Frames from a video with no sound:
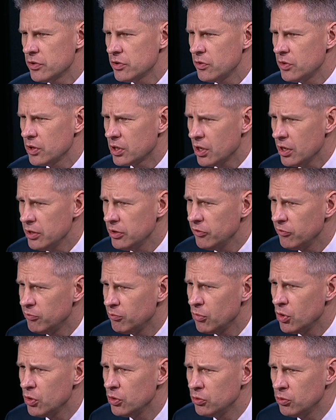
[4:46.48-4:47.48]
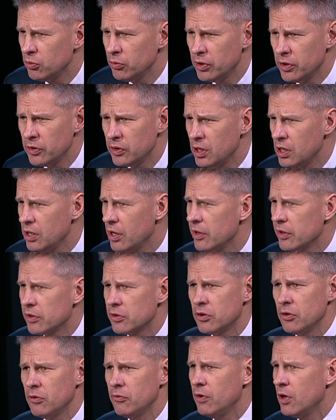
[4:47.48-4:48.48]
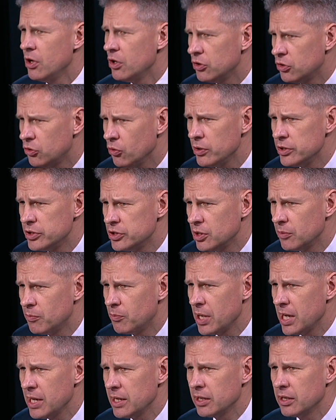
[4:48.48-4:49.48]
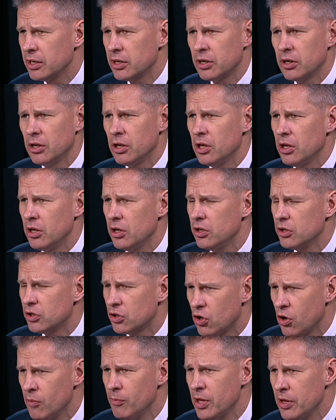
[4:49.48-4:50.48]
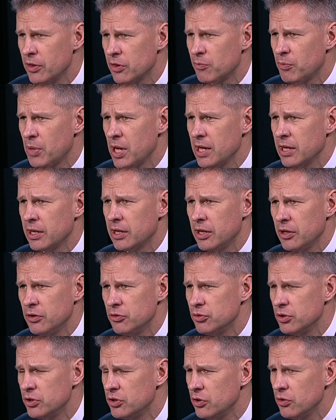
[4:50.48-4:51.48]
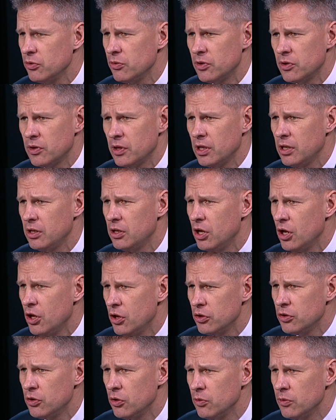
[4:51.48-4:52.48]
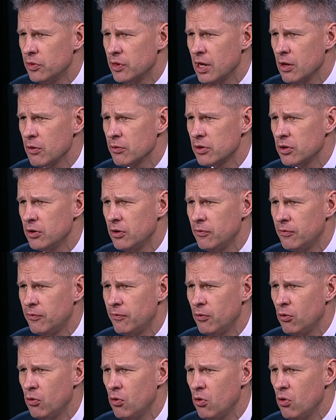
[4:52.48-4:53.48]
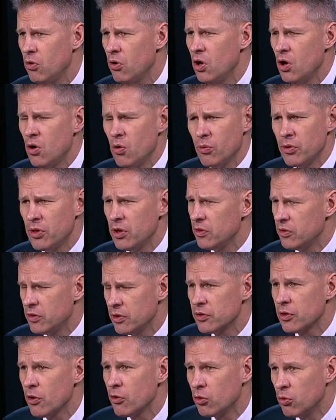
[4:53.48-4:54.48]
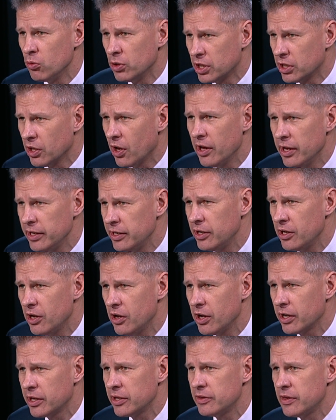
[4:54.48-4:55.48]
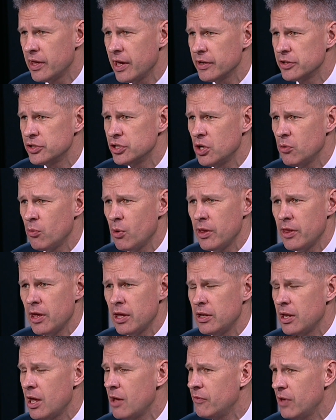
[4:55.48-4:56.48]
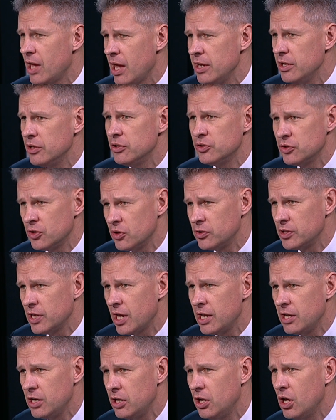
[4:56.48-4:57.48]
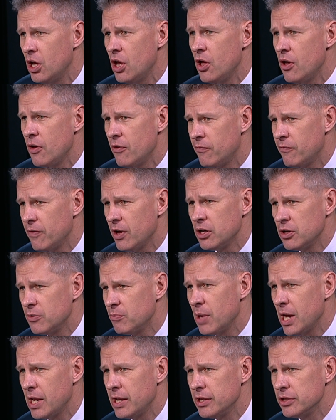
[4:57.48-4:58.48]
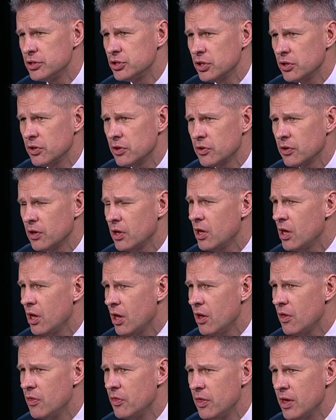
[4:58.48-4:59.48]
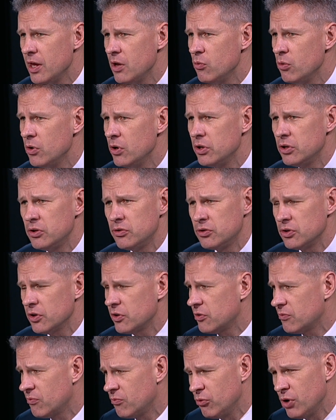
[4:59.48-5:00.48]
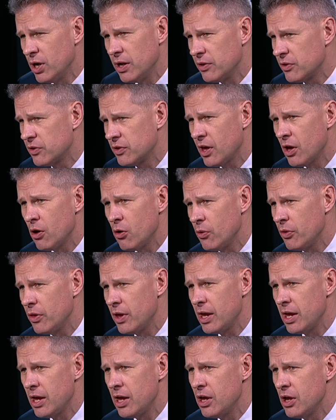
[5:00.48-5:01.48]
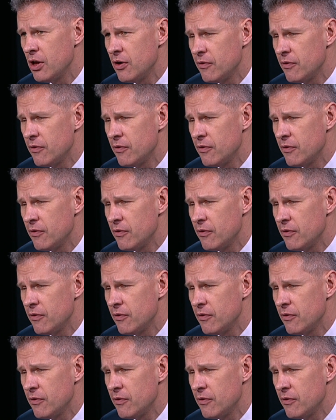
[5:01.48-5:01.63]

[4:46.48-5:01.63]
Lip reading: So the kind of model that the likes of Deutsche Bank and Commerzbank introduced in 2004, the so-called guided architecture where they'd have 8 to 10 fund managers and they would just really sell their